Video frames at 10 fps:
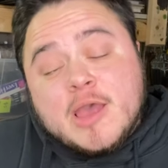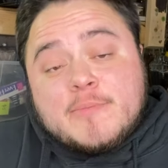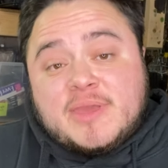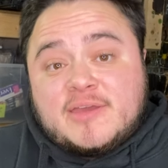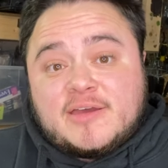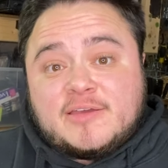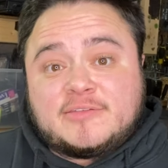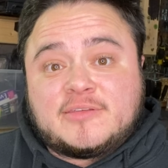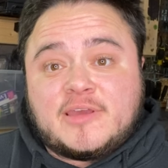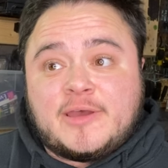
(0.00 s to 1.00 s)

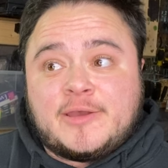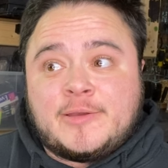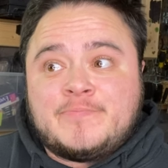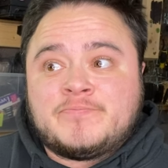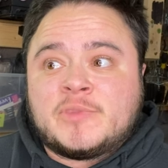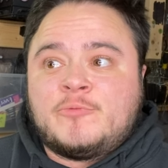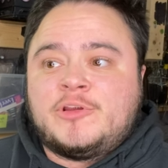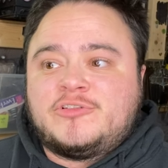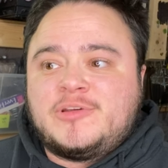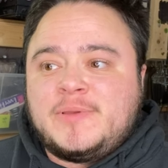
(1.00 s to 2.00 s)
because when you're
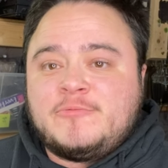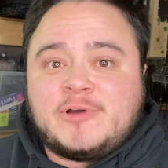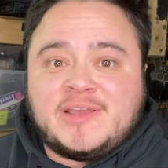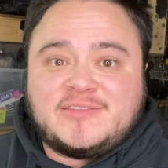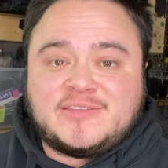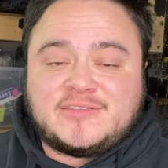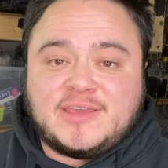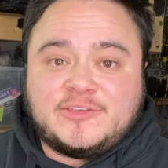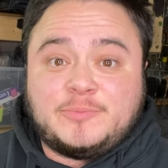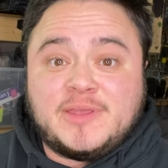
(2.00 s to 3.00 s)
shipping weights, it's
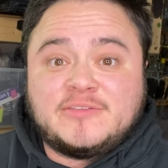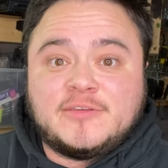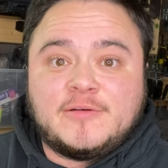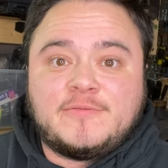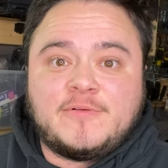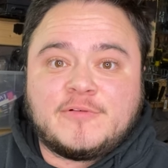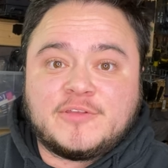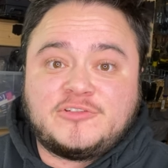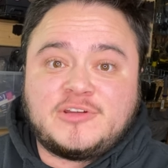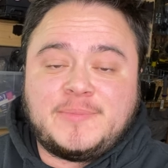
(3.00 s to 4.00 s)
expensive for the
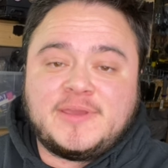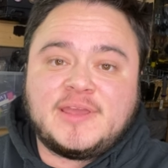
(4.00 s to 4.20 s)
shipping.